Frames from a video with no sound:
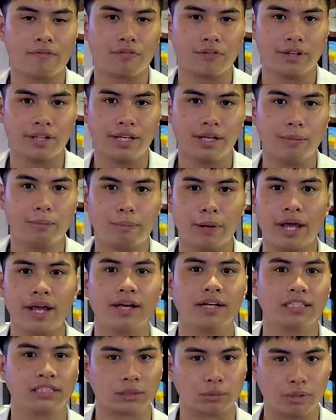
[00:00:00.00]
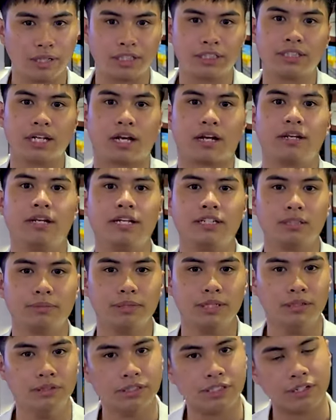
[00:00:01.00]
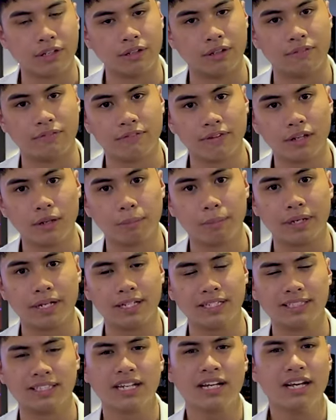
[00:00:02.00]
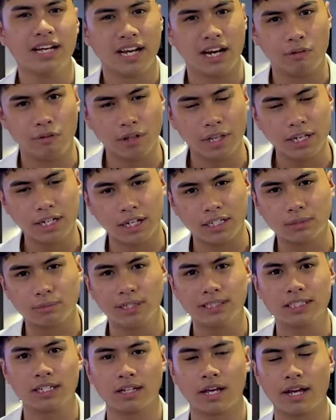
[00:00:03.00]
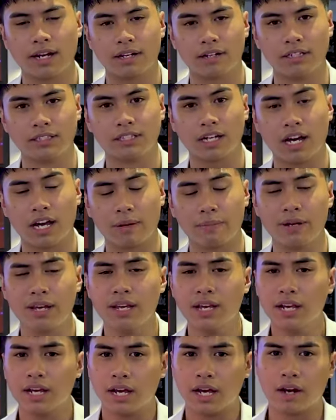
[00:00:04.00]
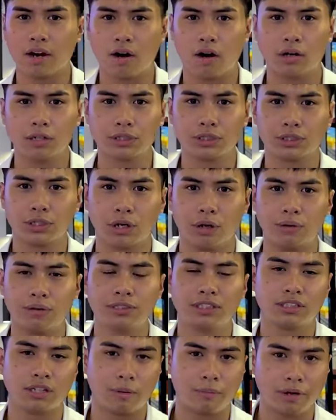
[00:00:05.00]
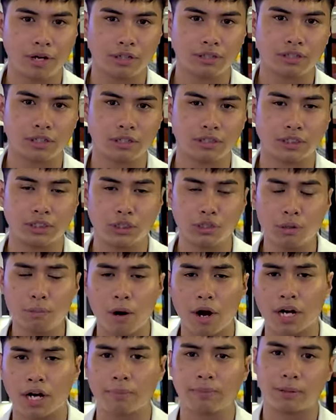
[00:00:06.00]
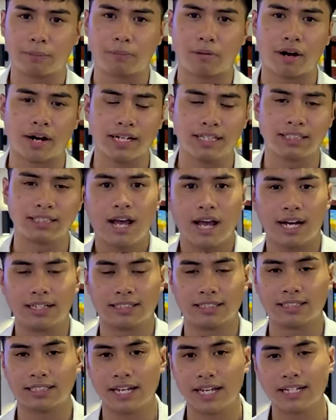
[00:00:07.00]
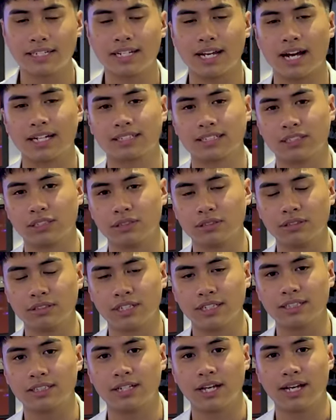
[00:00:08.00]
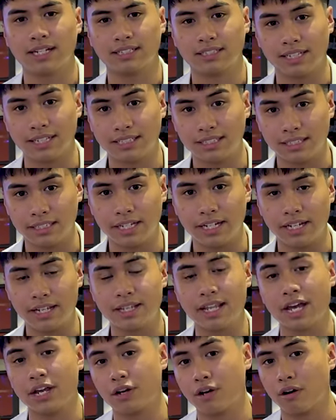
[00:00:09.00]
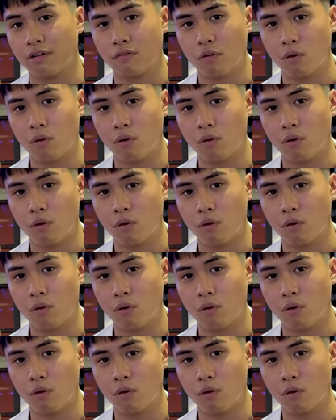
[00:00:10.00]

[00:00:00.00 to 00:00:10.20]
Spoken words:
for the bait and switch technique to be used here in the Philippines. It really does waste a lot of your time. And also, some realtors do mark up the price as a skin tax as they see that you're a